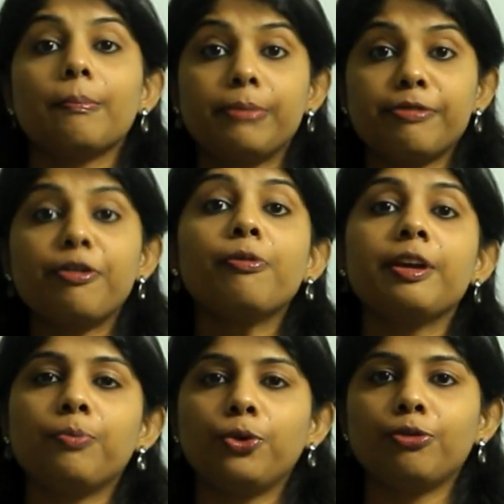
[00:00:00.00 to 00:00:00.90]
Before
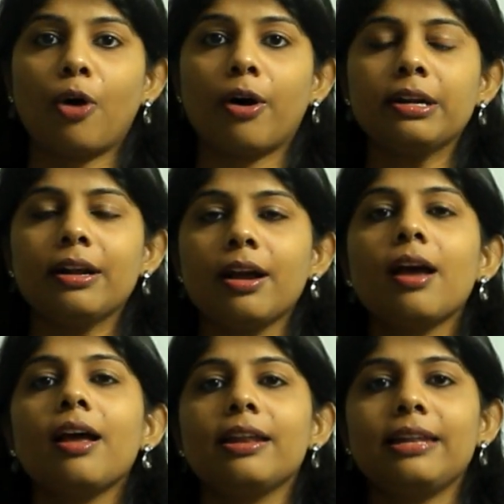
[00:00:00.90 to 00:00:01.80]
we move on,
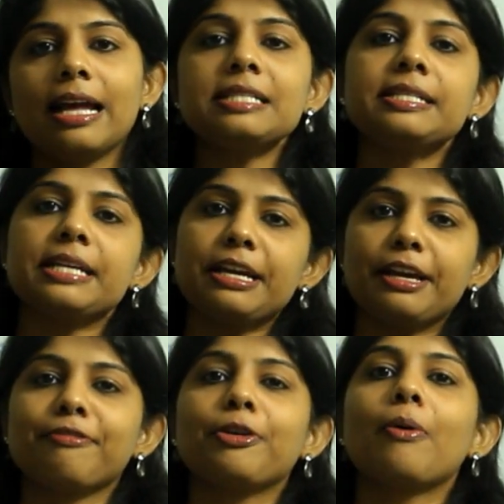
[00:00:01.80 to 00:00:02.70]
let's see
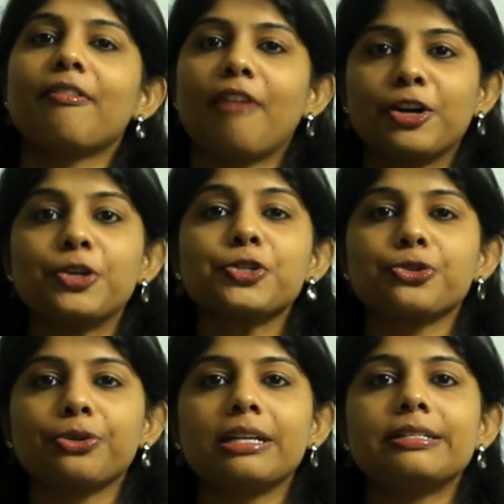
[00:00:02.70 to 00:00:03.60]
if you have
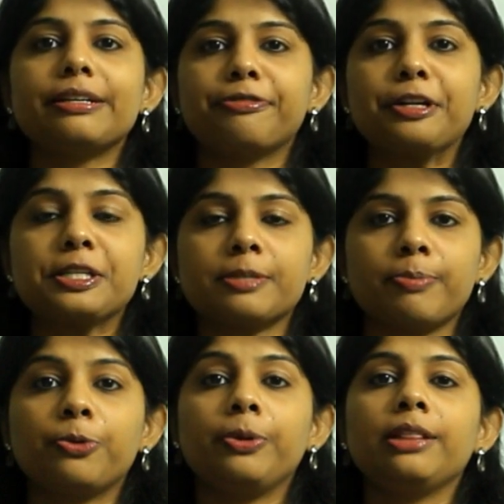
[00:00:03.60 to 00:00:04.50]
understood the difference
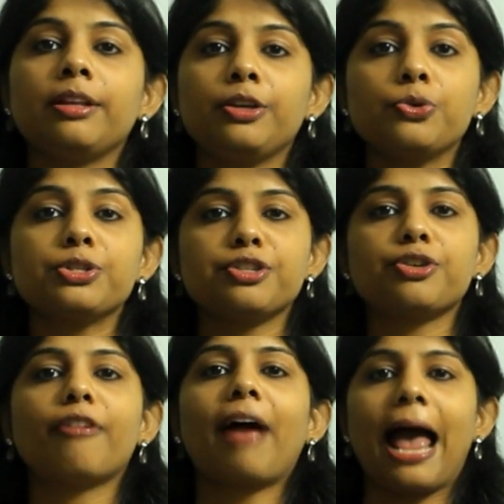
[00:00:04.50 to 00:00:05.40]
between the usage
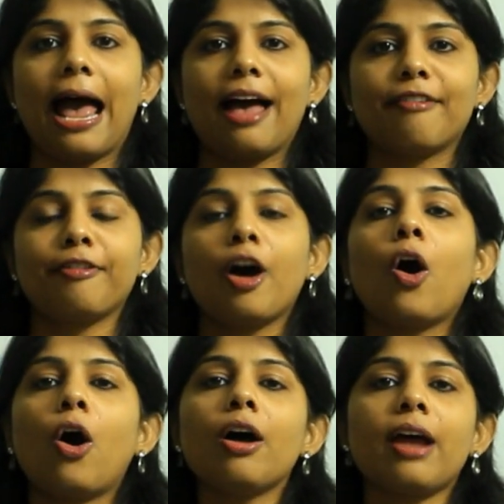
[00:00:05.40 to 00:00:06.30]
of have
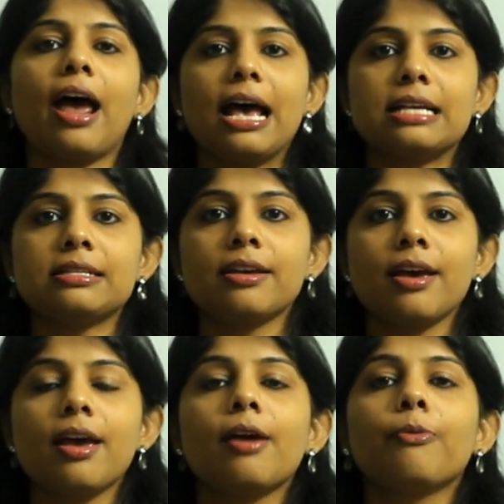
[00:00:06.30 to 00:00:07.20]
or has
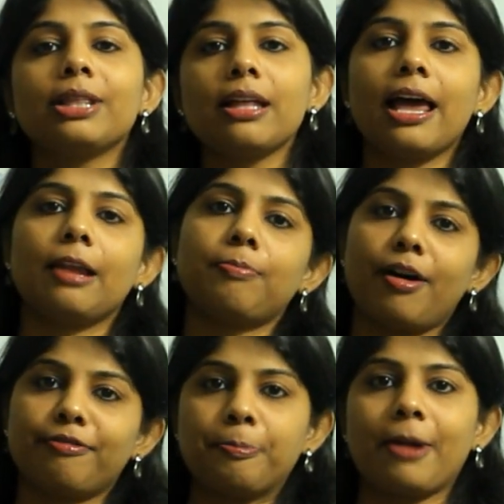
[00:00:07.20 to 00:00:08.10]
with the help
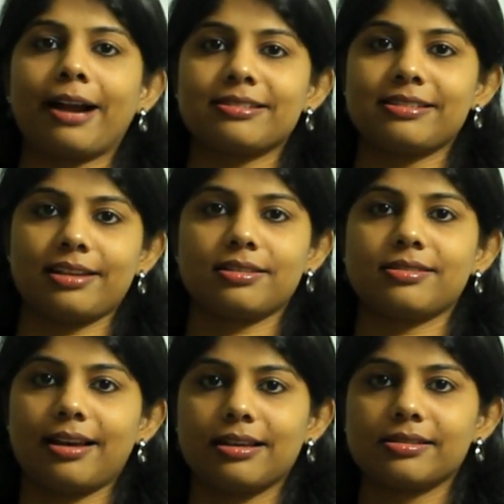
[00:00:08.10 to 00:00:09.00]
of a practice
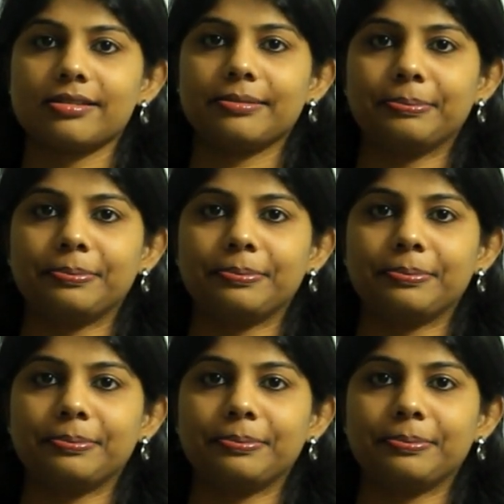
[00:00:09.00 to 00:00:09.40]
exercise.